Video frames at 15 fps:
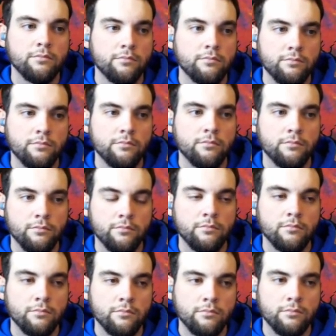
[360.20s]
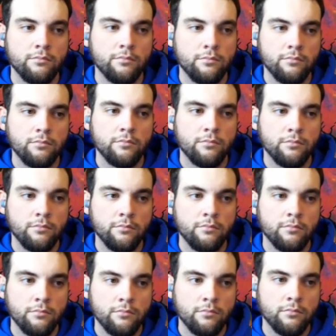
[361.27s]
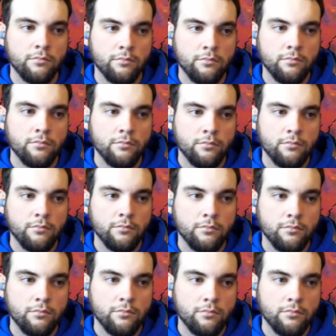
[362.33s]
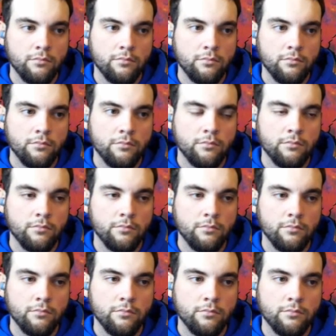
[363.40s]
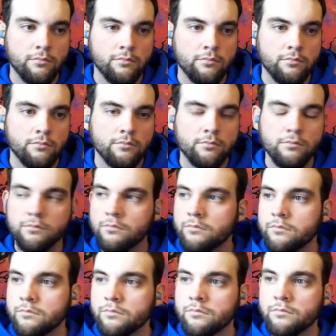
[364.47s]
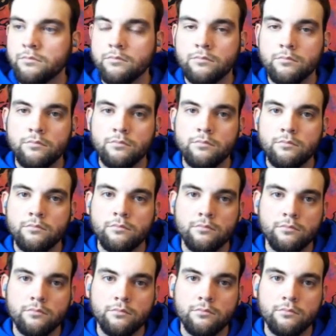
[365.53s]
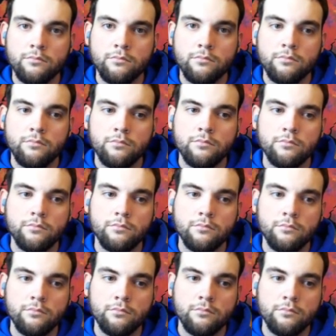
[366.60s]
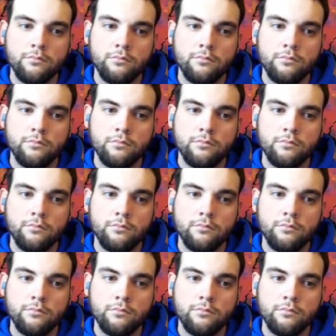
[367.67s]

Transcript: [no speech]